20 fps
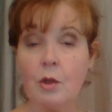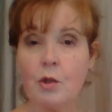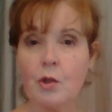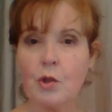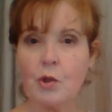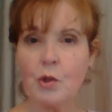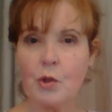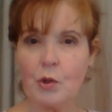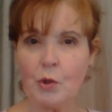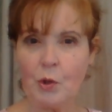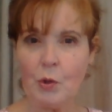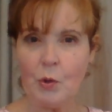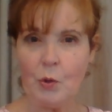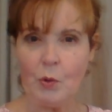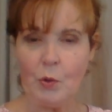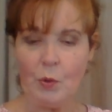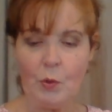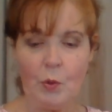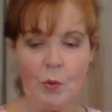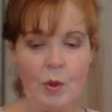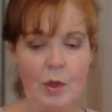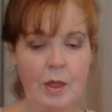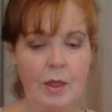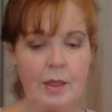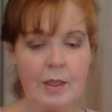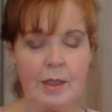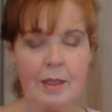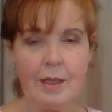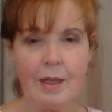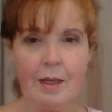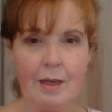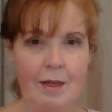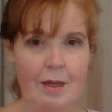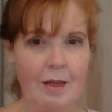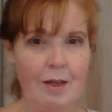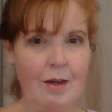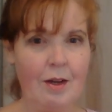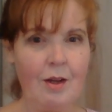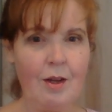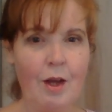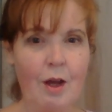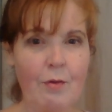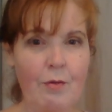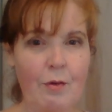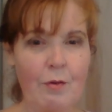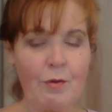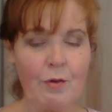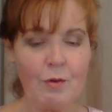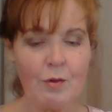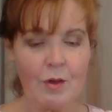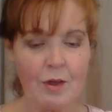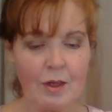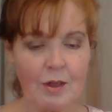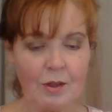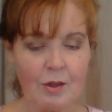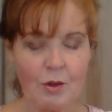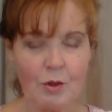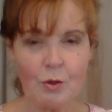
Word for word: So today I have a few things